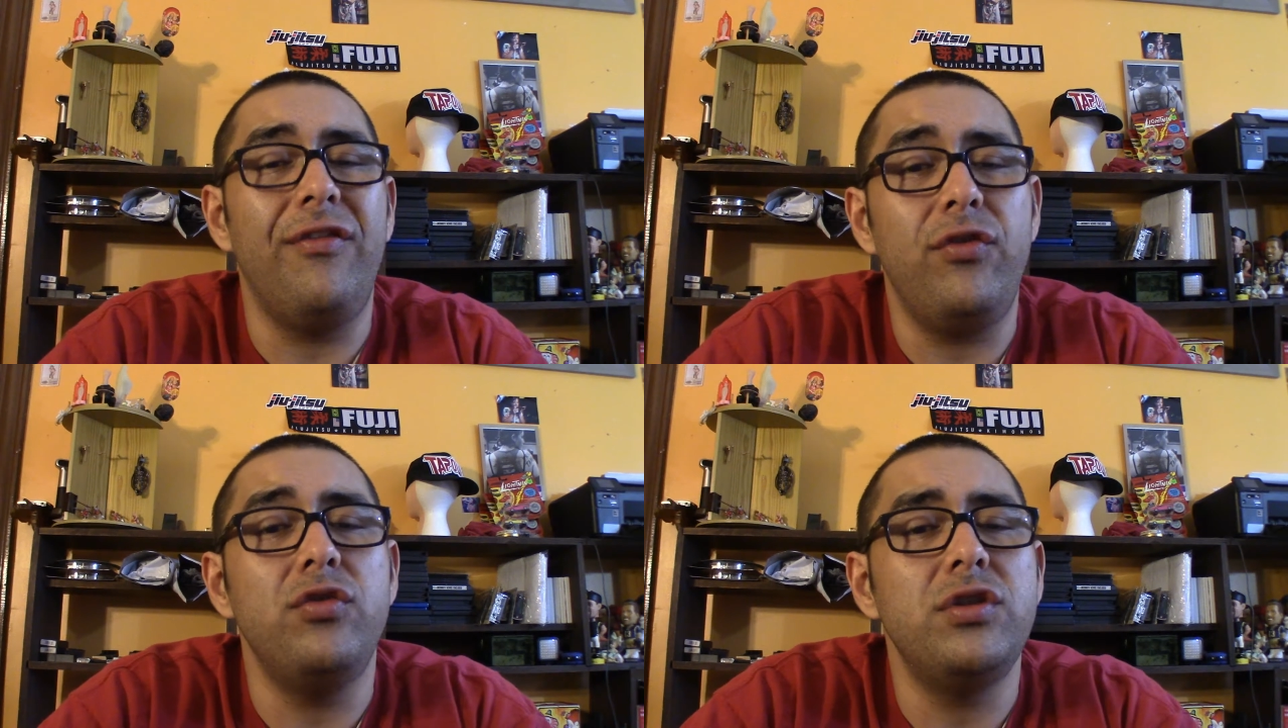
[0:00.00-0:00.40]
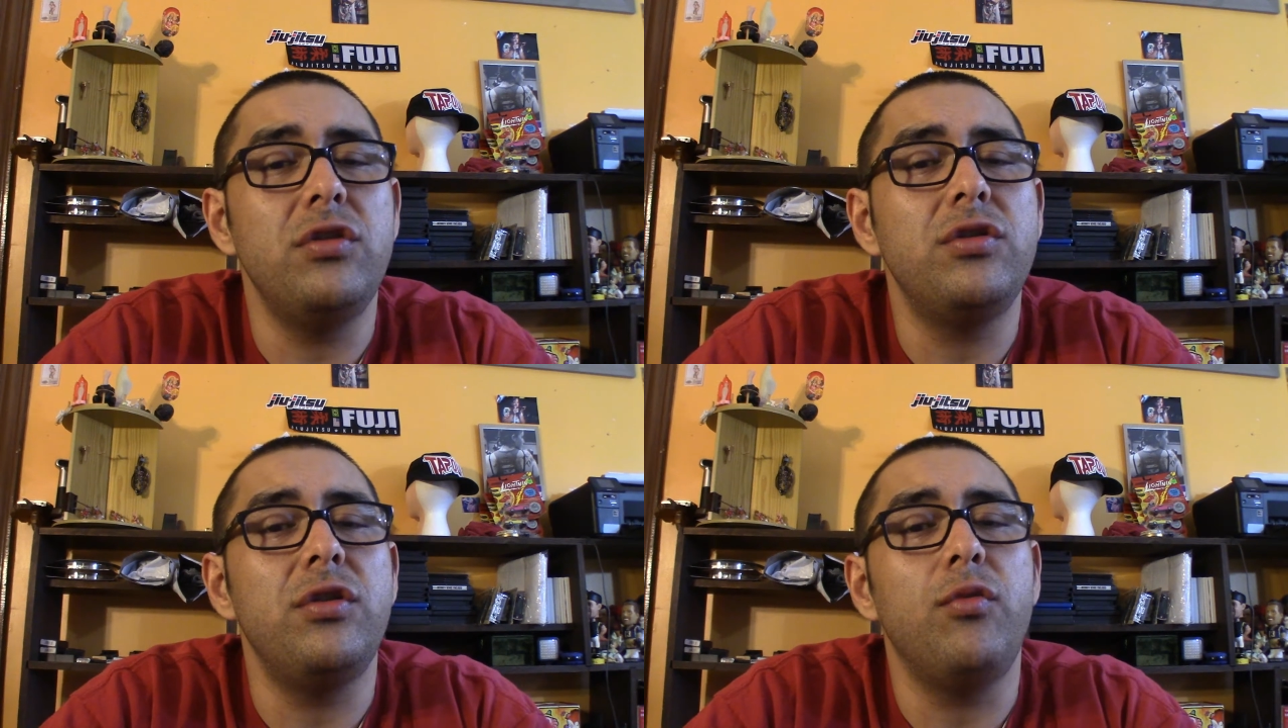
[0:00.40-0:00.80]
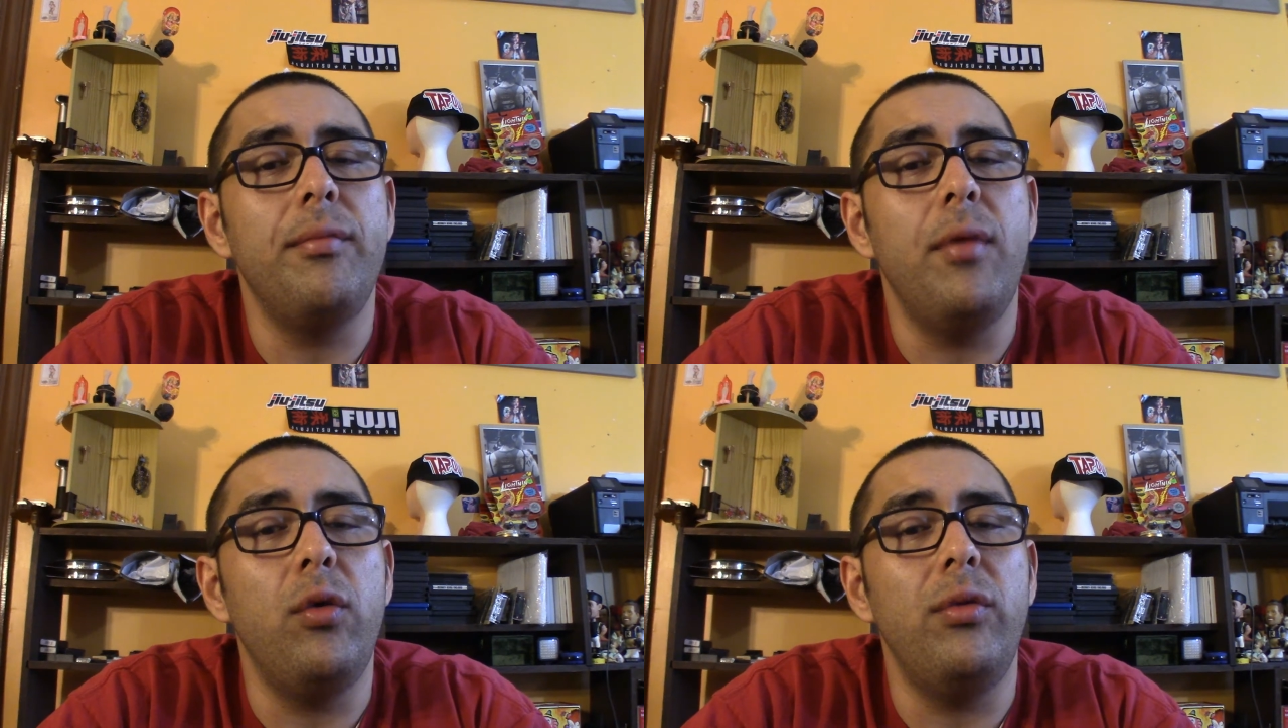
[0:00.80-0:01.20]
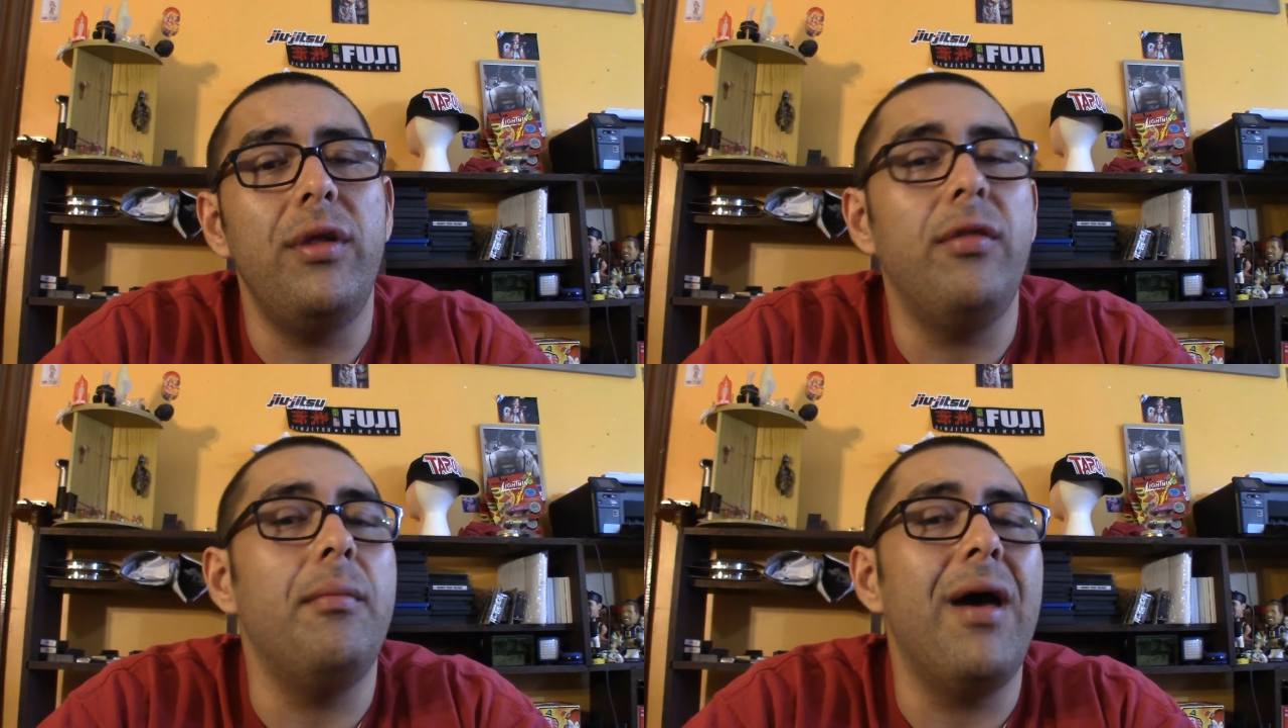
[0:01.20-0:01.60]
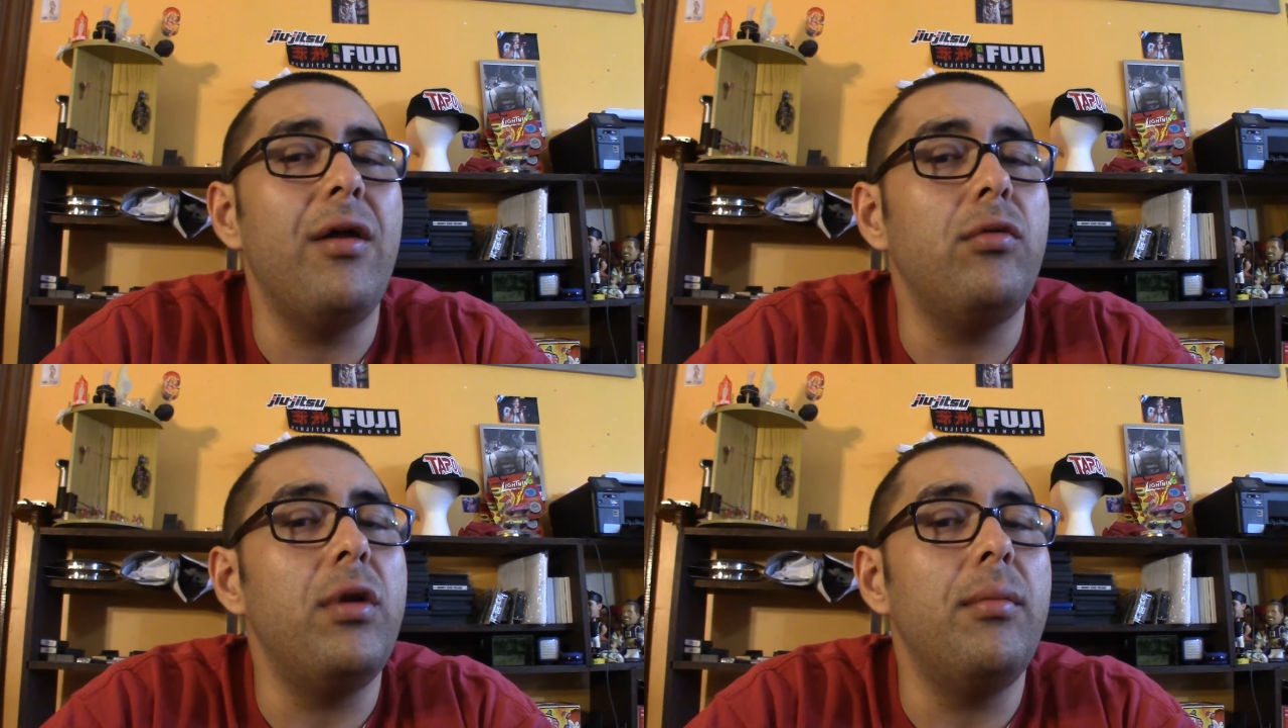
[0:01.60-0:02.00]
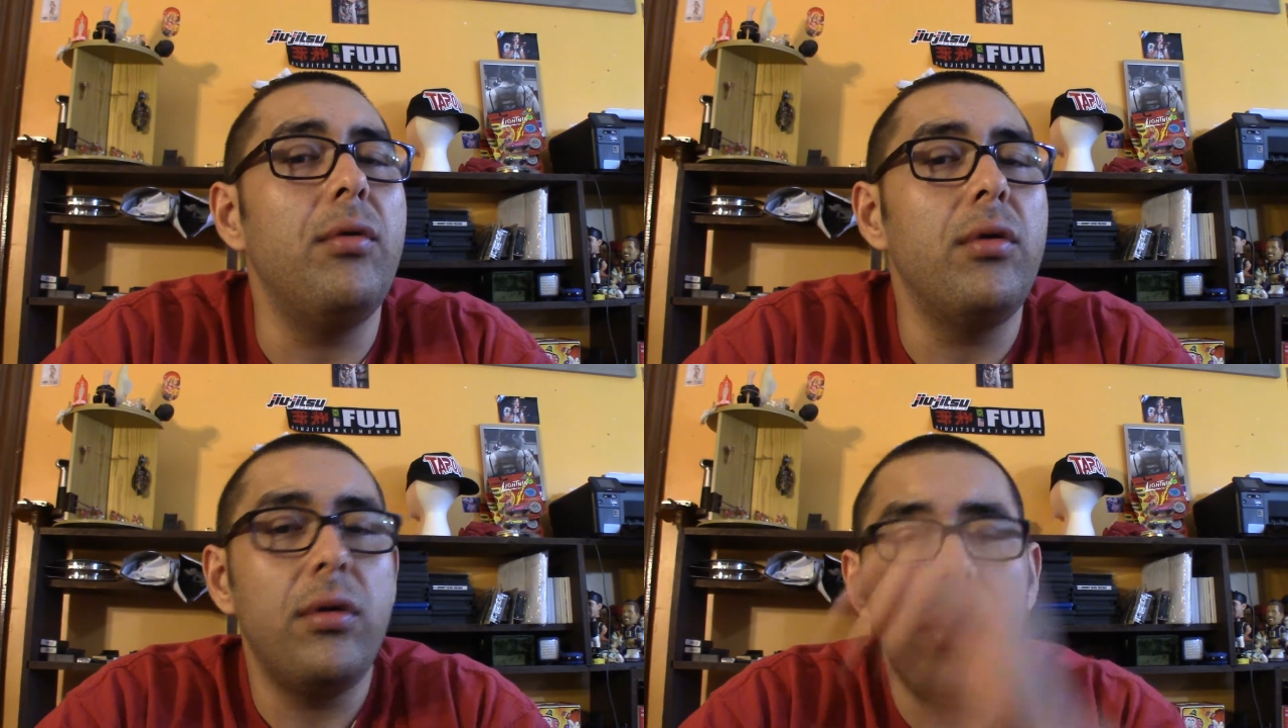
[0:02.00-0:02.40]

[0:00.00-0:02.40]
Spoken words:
If you search the remote and the model number